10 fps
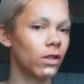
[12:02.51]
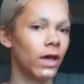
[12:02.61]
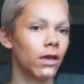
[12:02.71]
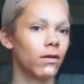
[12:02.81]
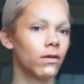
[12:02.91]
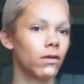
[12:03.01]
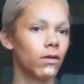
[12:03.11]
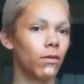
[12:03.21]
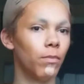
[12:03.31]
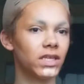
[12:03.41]
like,
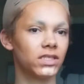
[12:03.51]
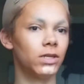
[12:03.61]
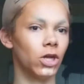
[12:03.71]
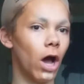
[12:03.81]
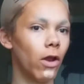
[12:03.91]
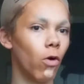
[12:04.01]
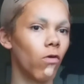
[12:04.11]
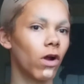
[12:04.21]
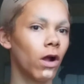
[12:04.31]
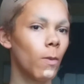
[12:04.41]
busted a gut
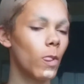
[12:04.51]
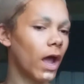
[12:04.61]
over.